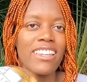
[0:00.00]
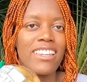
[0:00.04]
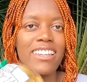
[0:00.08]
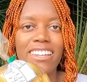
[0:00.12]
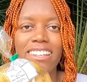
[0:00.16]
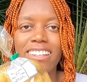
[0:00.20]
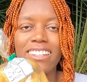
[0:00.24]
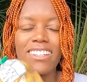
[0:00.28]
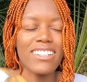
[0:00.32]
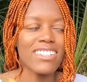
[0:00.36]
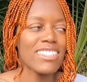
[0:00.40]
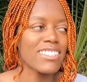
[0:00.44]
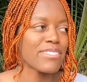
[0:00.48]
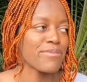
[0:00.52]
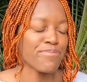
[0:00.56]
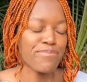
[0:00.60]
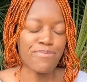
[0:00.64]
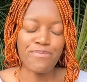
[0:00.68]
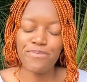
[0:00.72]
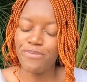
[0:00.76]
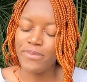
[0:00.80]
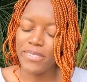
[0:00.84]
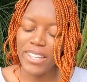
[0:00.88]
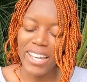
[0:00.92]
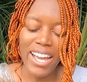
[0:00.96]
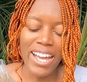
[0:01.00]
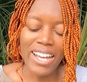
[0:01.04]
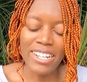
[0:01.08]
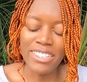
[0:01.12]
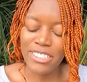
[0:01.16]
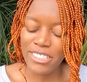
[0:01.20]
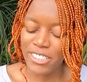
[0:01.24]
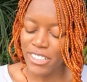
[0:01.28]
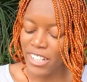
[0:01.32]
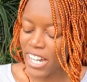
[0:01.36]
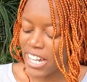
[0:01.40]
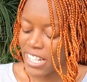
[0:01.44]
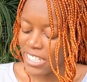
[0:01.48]
Like, I
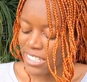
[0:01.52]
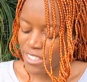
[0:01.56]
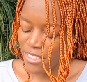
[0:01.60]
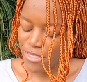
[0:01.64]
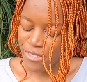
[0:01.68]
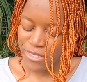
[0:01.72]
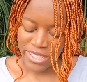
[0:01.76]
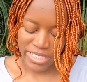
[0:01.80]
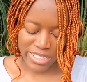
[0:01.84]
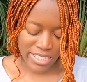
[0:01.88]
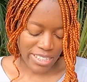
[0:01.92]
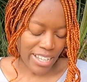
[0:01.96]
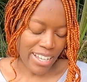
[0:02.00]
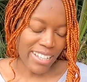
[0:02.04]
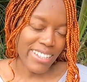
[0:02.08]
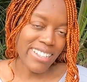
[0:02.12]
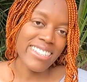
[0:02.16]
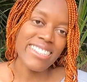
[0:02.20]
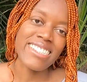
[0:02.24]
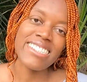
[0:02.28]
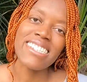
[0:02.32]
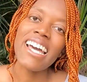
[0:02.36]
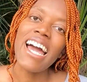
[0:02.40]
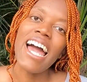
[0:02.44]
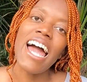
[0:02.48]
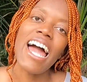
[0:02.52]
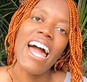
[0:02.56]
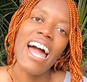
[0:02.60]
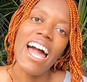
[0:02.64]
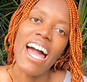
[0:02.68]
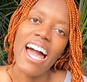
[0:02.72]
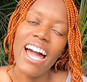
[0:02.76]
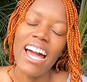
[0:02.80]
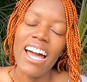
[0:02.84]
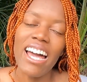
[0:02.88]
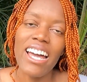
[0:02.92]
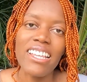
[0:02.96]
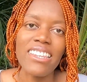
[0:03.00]
don't know, I just really like it.
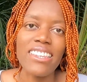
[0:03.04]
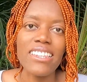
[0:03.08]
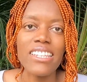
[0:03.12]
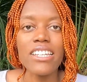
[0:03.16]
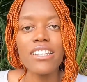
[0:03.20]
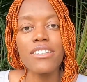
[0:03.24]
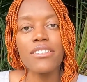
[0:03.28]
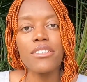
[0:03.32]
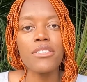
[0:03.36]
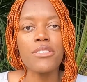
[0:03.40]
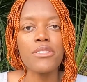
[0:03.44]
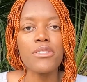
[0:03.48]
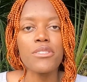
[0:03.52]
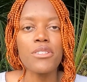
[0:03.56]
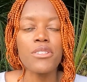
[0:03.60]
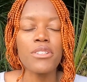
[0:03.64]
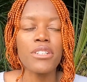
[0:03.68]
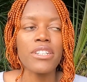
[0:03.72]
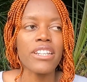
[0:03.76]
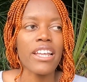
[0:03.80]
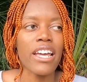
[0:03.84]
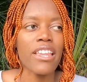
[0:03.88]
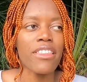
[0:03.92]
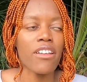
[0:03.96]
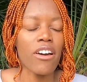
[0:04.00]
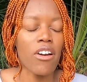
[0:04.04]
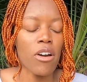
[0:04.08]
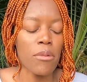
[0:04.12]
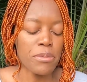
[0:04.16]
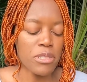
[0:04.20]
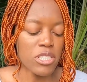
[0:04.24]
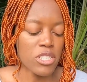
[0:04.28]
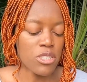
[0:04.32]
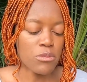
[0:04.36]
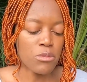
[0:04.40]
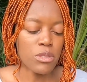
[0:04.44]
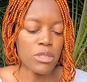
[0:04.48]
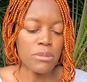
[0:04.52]
And then also another
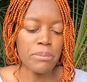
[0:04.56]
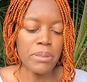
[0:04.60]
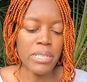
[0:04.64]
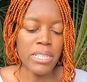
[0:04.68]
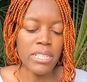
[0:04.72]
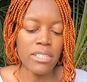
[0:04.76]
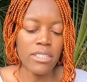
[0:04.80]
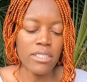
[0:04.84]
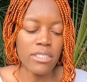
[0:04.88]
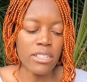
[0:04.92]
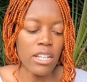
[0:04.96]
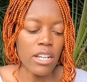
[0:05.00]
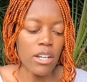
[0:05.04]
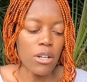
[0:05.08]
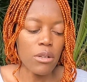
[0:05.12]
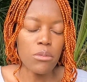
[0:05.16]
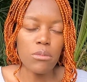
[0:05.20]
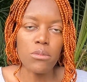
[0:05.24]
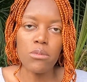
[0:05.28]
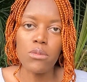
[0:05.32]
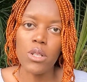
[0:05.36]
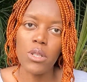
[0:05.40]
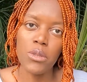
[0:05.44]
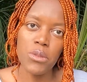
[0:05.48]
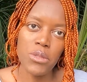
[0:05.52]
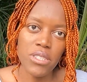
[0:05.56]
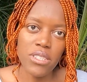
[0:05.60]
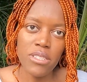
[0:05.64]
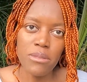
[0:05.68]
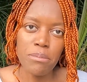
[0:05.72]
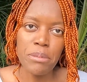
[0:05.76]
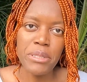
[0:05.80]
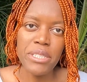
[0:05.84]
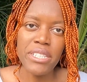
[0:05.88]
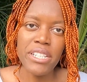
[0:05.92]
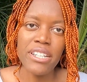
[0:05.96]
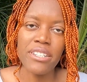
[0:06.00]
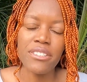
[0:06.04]
option would be
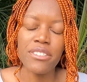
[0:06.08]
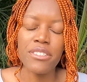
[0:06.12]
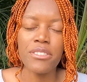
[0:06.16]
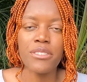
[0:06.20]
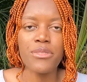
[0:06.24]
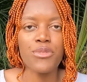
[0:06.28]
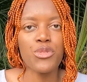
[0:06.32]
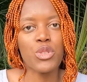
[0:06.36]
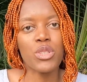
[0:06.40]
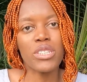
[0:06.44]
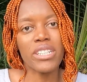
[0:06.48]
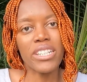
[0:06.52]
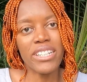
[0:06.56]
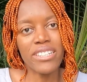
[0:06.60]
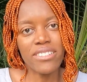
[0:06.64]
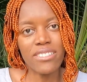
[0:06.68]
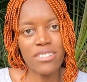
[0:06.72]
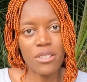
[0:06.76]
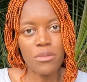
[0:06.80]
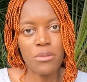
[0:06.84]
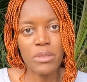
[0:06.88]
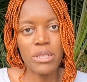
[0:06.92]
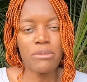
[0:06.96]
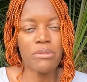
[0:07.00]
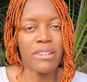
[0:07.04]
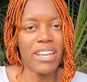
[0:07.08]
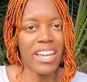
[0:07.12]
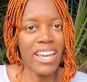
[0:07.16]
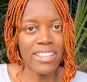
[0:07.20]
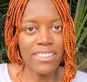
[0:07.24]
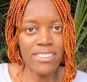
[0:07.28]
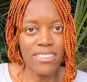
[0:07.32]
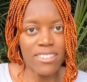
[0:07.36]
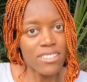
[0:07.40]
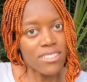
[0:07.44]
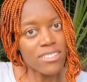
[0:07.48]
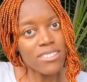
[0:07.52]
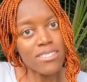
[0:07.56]
roasted potatoes for later when we're
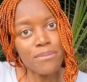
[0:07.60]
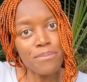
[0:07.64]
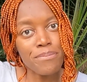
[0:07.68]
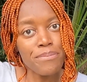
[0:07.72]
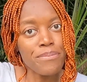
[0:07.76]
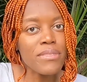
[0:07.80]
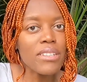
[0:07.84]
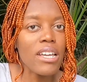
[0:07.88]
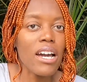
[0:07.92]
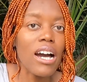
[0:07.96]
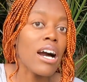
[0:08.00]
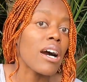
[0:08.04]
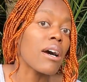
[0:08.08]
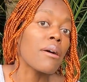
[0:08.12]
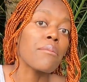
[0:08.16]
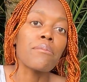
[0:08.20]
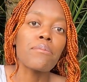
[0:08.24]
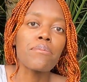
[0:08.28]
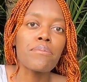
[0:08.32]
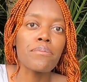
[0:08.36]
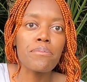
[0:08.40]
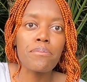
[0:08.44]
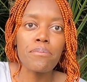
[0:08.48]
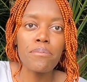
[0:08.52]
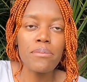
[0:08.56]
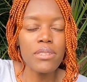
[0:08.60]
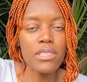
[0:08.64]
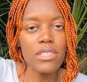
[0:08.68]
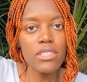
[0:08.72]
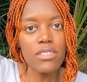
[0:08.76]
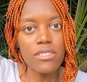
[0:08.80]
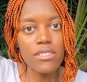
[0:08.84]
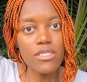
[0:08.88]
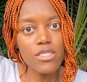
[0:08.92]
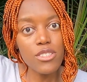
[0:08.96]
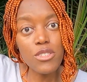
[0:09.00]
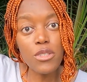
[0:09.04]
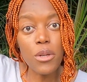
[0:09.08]
at the
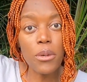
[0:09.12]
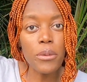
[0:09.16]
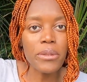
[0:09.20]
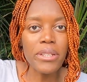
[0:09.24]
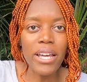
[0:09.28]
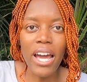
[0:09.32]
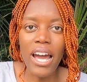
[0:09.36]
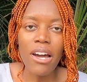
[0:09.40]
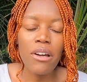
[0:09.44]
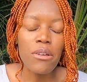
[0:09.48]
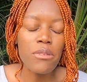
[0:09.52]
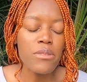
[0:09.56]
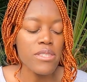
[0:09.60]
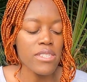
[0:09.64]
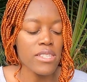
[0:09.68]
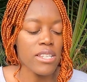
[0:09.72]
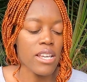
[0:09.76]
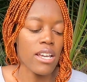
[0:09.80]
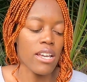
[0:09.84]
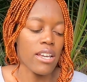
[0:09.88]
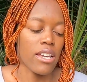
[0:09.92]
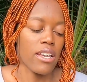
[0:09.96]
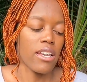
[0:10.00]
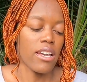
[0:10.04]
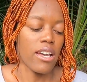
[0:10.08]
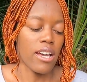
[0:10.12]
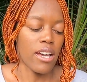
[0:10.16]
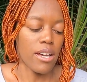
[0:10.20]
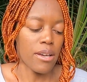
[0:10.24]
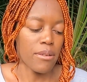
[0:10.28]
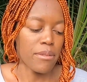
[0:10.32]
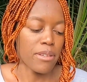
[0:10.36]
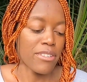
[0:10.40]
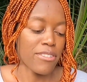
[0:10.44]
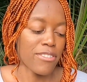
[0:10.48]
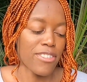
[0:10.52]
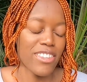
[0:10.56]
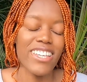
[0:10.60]
stone house,
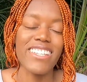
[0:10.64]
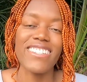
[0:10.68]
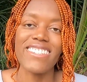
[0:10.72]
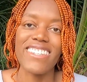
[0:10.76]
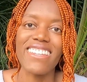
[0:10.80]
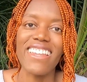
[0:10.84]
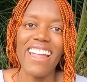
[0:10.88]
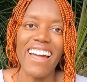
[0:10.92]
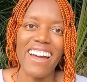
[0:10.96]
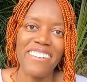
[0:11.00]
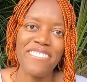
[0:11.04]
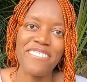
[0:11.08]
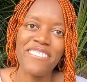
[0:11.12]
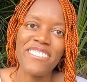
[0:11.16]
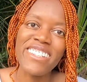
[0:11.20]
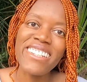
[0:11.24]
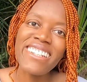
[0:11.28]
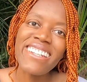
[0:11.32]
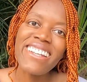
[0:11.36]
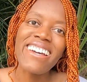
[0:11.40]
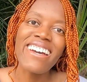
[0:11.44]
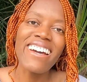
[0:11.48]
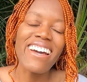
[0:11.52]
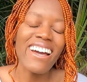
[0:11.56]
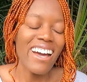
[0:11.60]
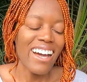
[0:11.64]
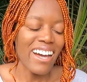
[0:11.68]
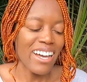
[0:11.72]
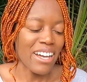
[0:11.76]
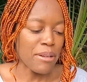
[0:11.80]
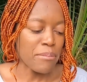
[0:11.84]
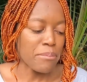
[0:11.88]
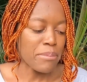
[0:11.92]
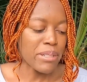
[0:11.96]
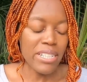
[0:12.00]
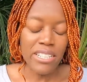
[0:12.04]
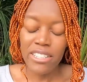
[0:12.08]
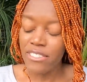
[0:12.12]
if there's an oven.
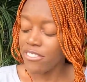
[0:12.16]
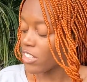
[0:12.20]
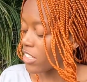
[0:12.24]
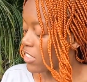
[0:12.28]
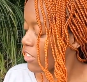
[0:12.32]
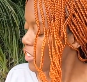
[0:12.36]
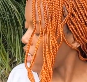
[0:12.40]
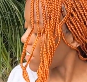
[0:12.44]
But even